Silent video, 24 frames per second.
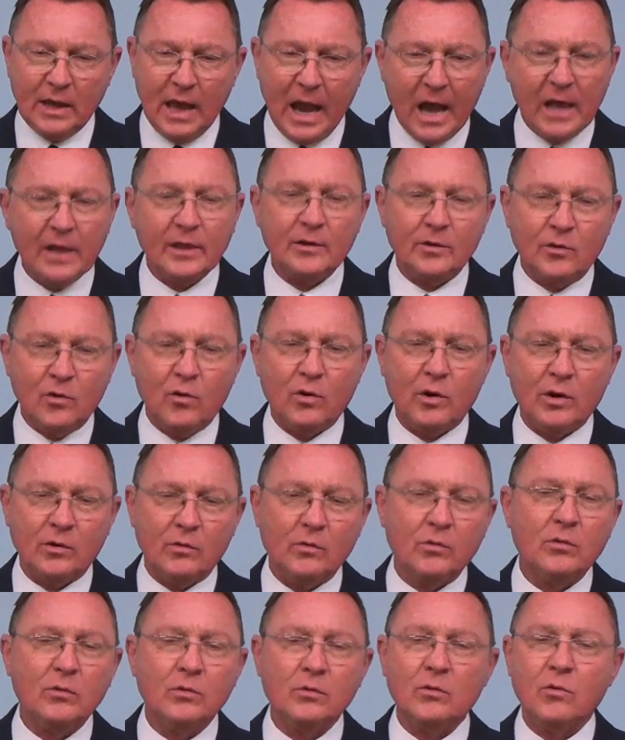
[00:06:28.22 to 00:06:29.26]
allegorical
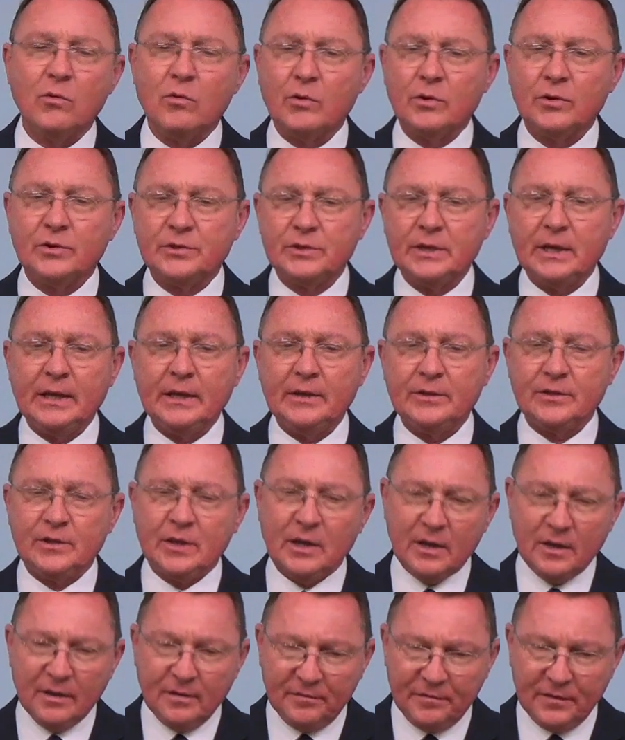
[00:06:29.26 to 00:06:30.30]
or say it's
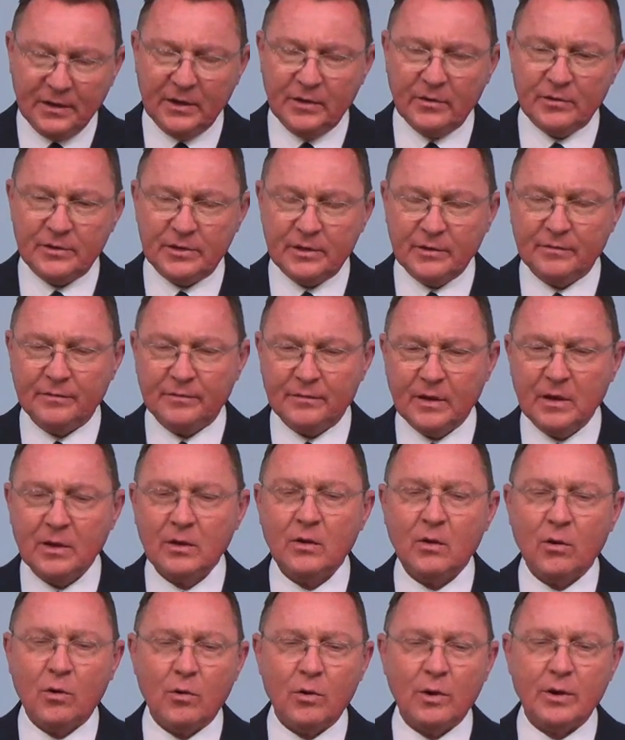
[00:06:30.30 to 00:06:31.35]
figurative
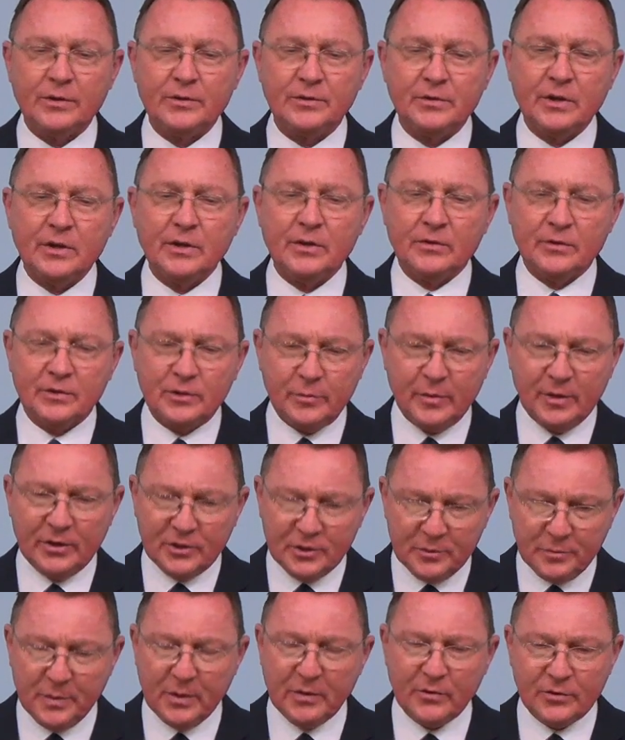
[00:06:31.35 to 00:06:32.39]
or it's to be
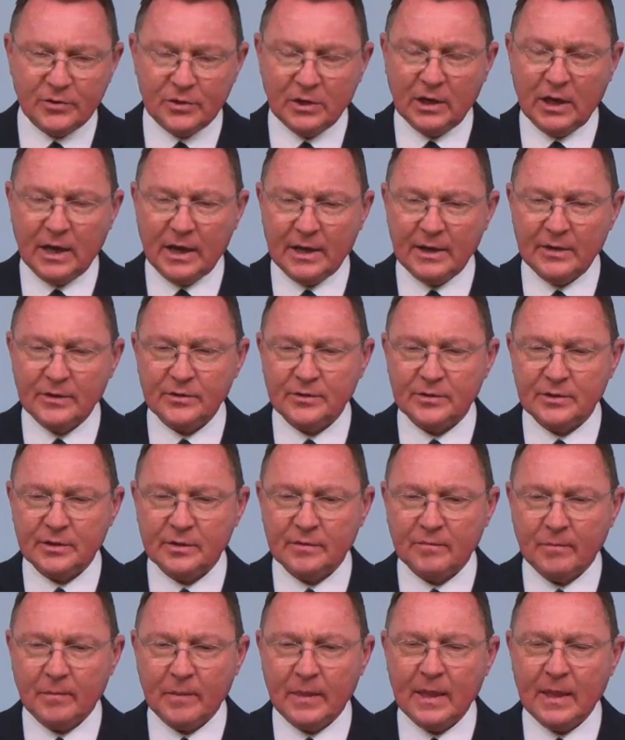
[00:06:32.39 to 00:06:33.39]
spiritualized,